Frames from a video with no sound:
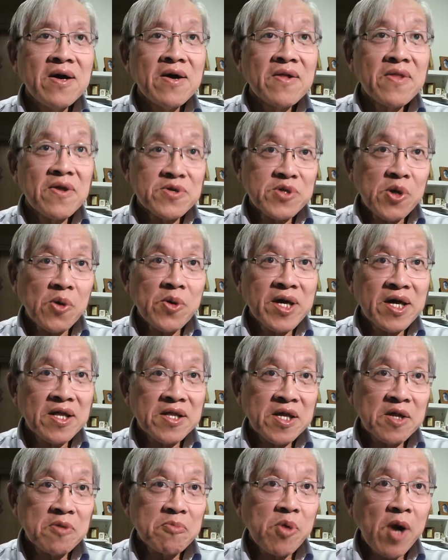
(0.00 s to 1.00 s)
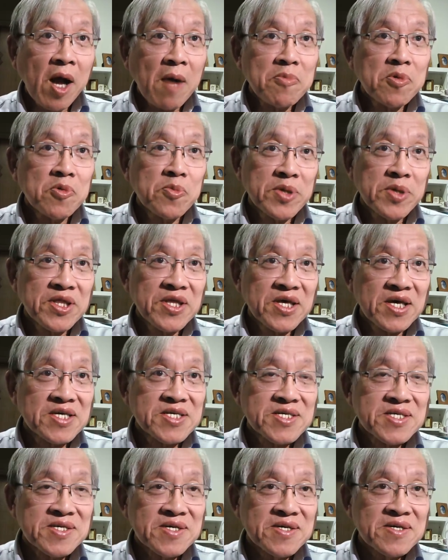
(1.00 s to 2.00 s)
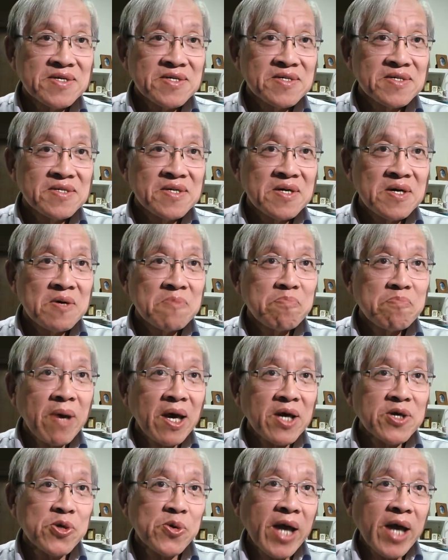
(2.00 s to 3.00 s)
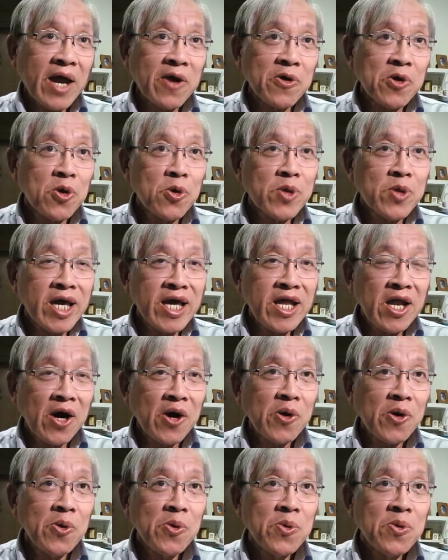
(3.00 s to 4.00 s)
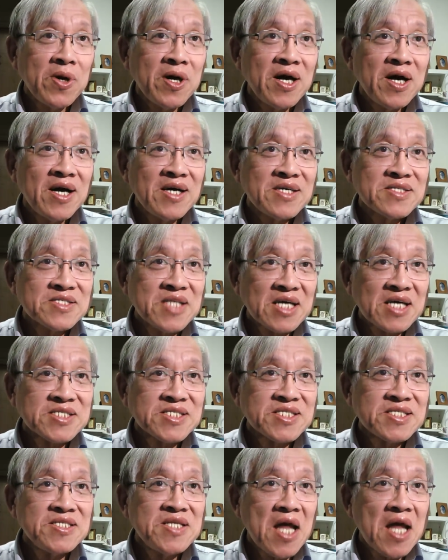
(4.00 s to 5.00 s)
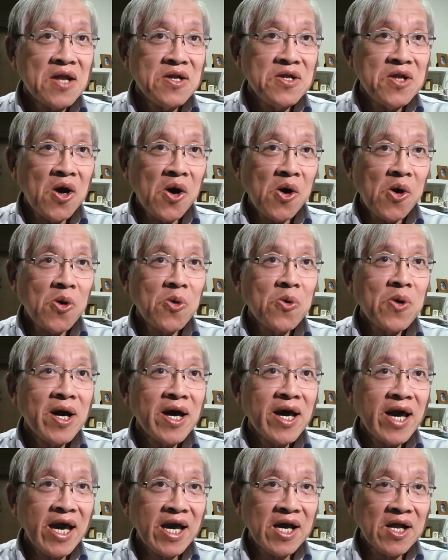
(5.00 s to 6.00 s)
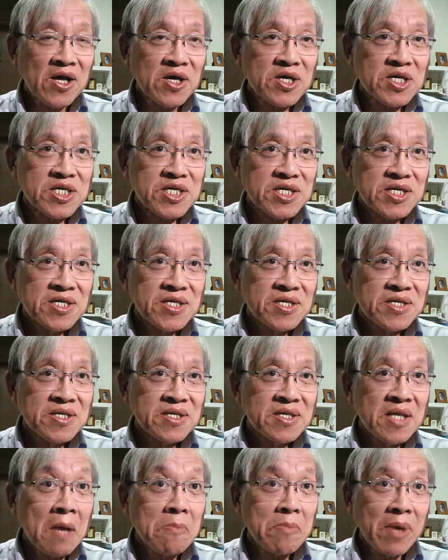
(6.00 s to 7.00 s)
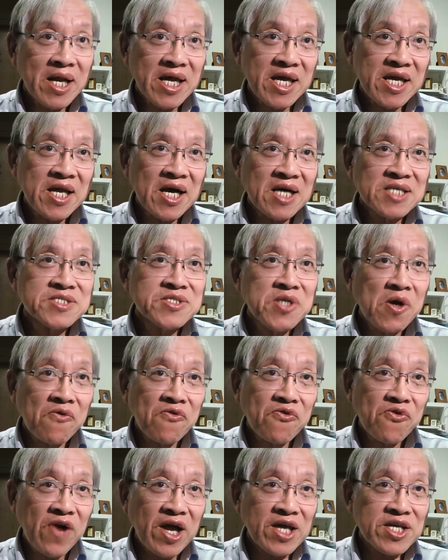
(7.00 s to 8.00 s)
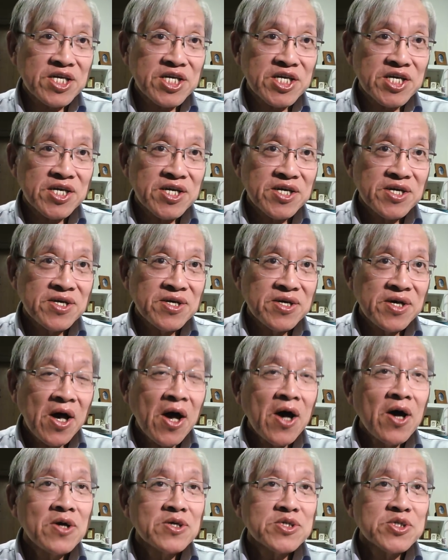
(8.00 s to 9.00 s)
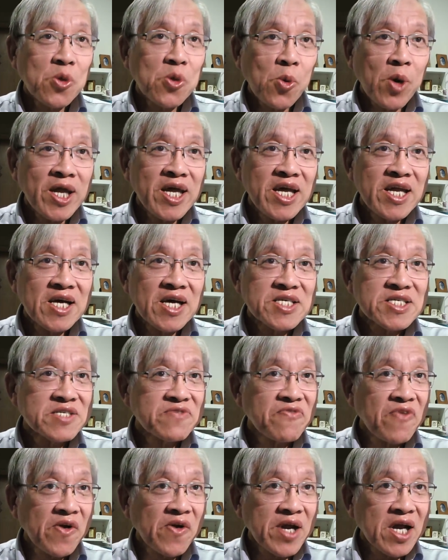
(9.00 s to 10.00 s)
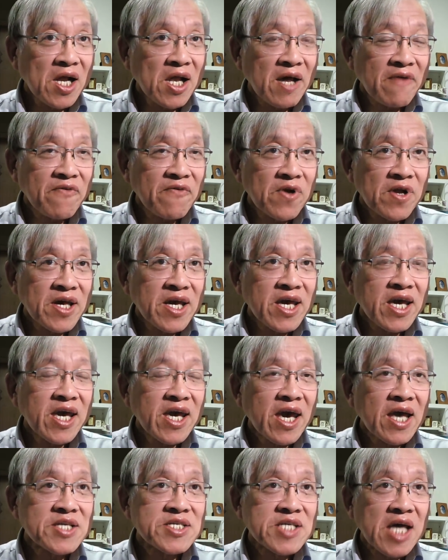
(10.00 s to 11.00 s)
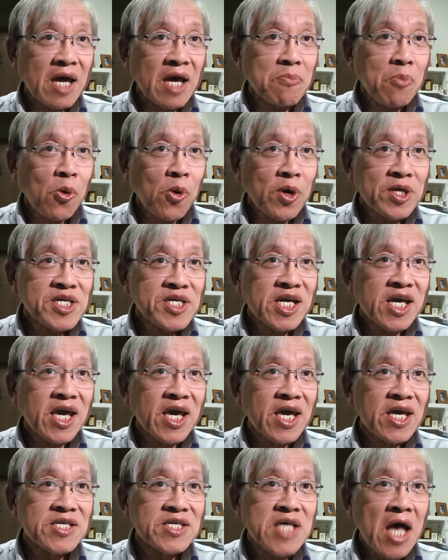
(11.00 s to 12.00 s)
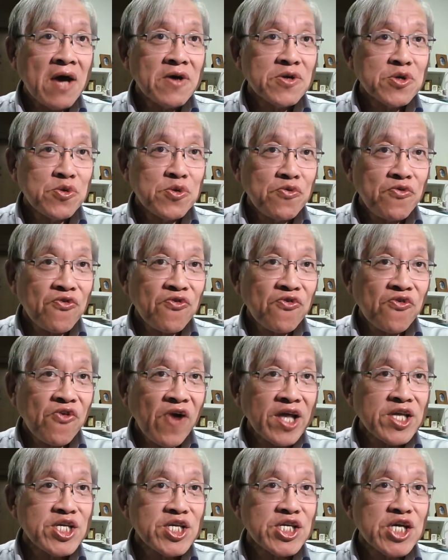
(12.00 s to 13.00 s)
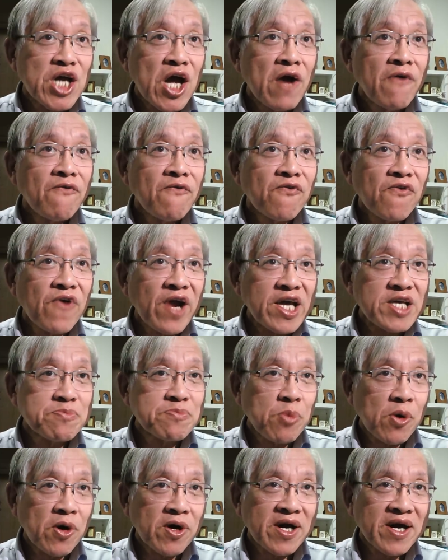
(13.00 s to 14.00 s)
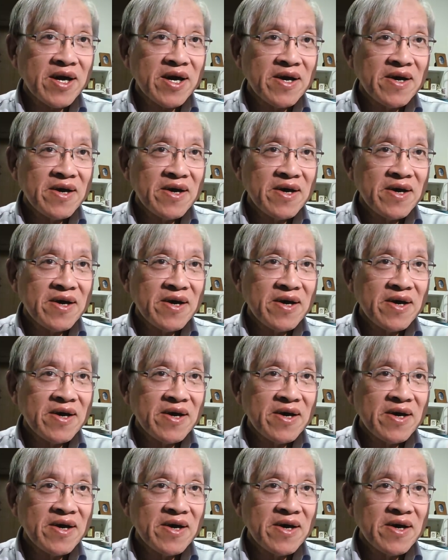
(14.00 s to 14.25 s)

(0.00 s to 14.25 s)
There's only a little problem with this. Pedro Carolino doesn't know English, but he does know French. So what he does is very cleverly, he gets a Portuguese to French phrase book,